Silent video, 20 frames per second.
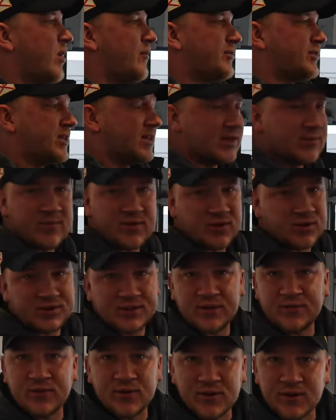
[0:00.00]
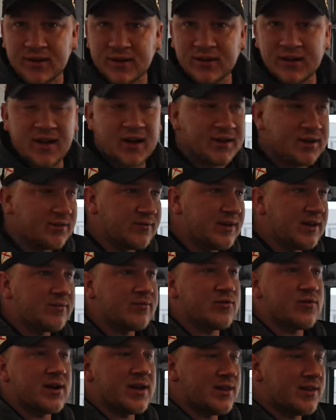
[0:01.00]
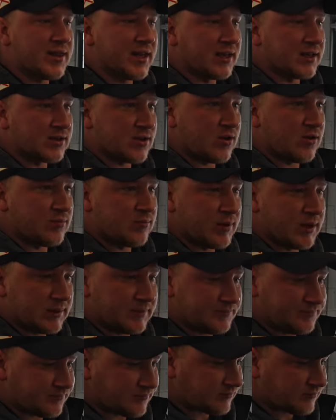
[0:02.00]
Obviously, some have got different kind of livery and things on, but